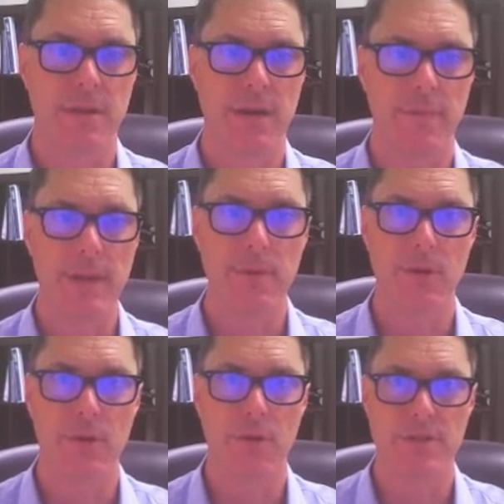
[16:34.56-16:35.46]
people
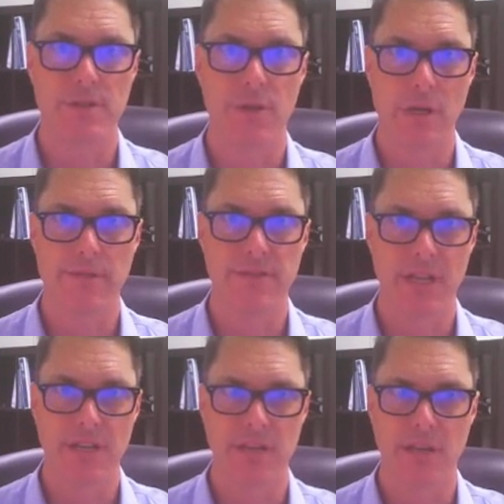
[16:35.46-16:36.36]
are going to all of a
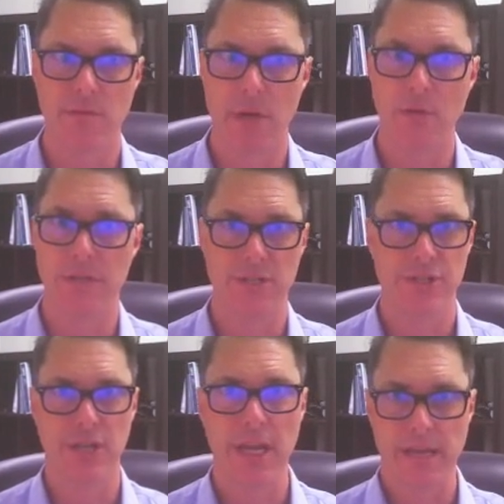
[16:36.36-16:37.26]
sudden go, holy
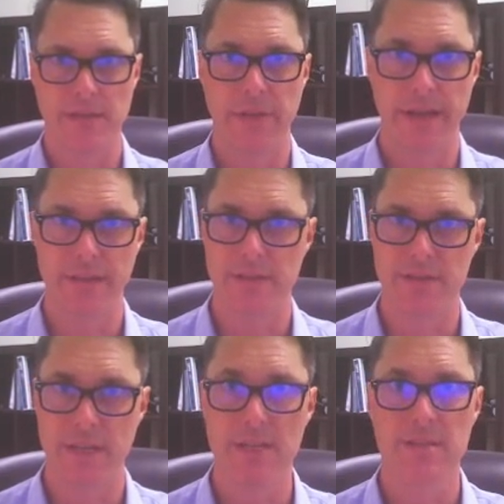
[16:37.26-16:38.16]
shit, like
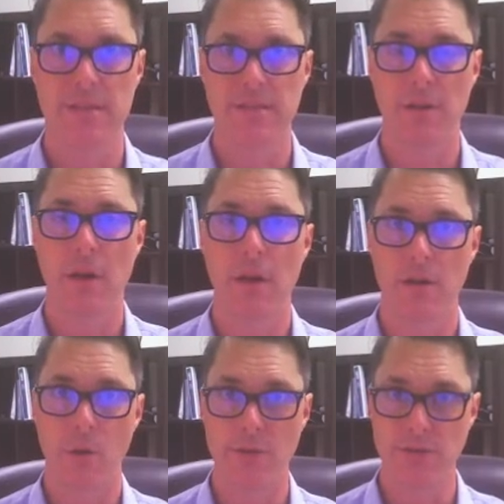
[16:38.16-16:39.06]
this isn't
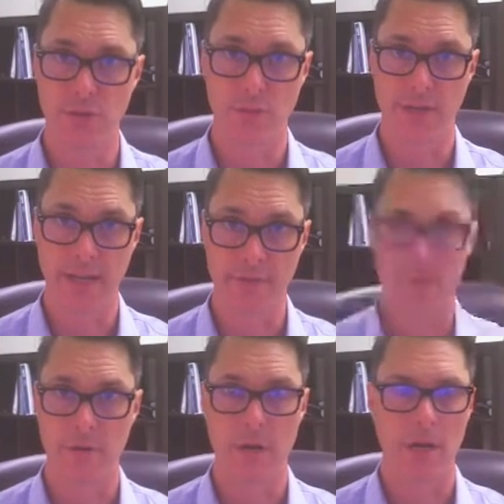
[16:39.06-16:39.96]
going to
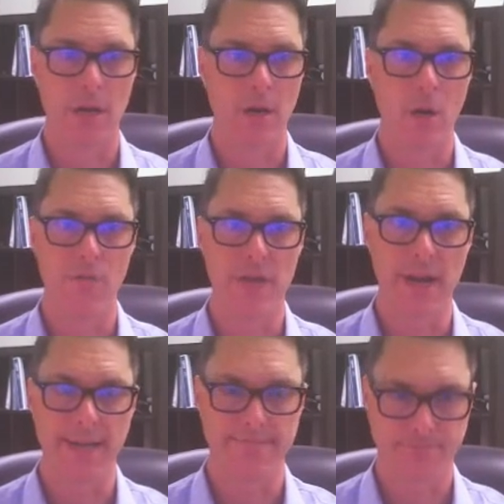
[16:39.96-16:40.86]
recover
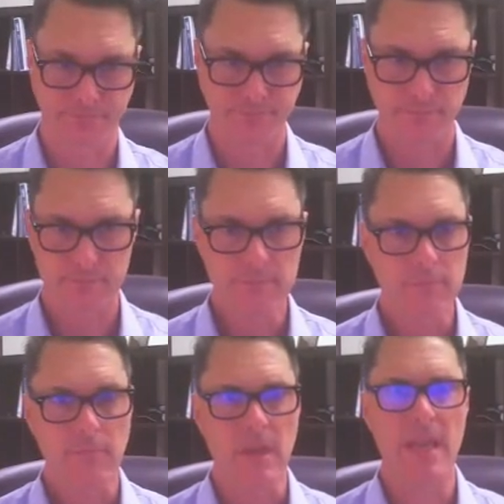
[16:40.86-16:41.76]
overnight.
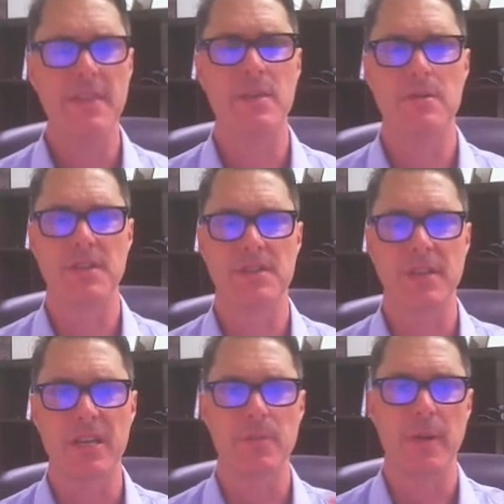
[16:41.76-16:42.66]
And then there's this
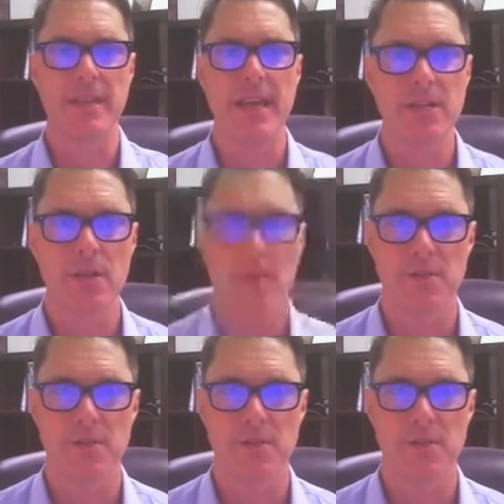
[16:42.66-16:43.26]
expectation that's